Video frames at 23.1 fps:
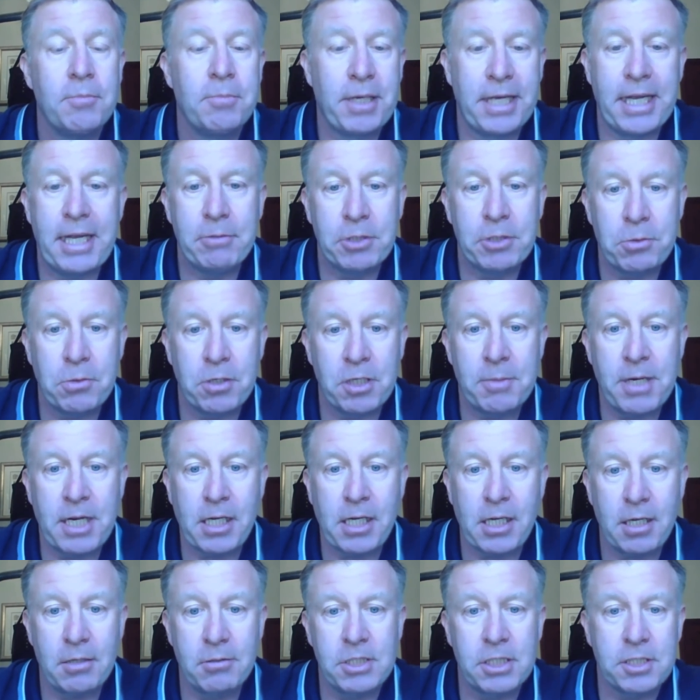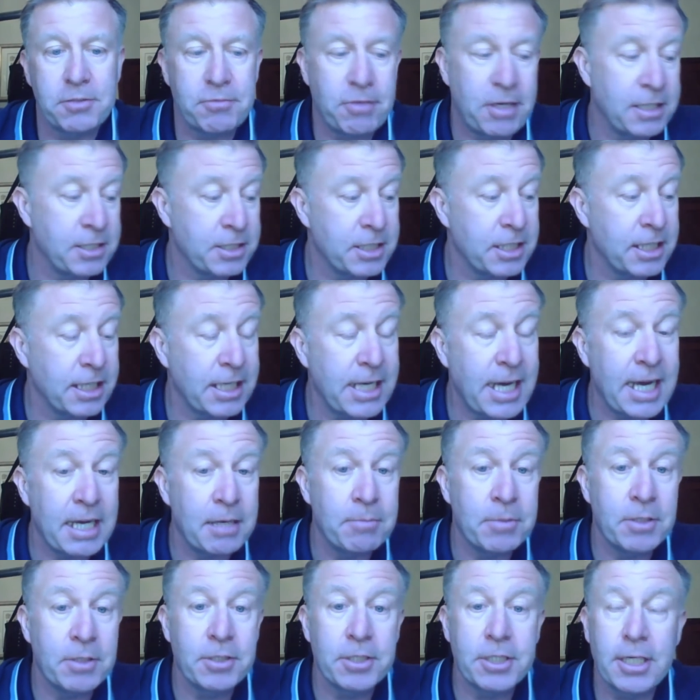But he was one of my closest friends in the
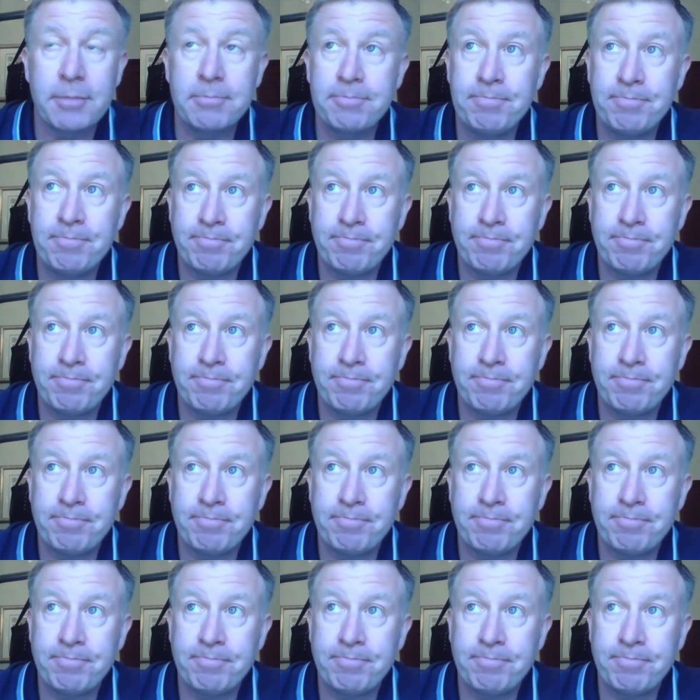game, and